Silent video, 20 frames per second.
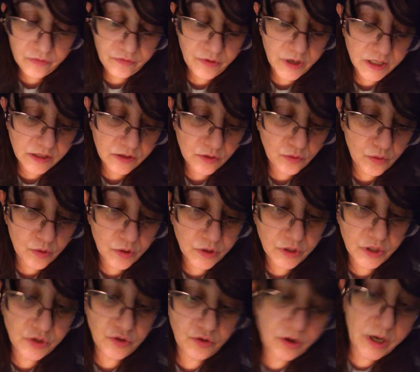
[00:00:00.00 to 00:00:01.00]
FISA court
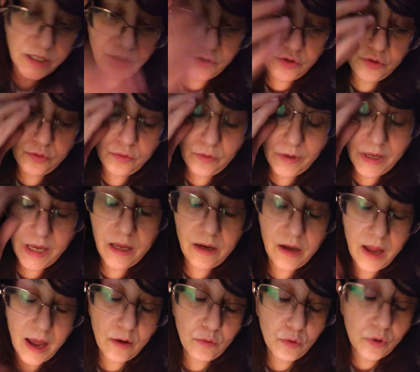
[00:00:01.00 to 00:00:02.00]
to try to get
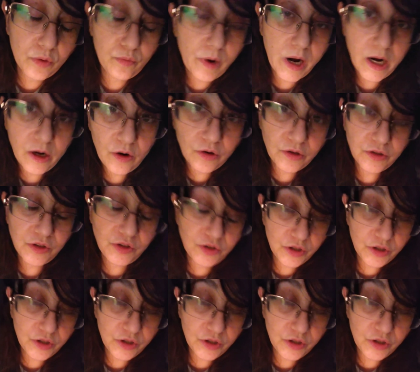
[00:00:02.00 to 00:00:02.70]
our records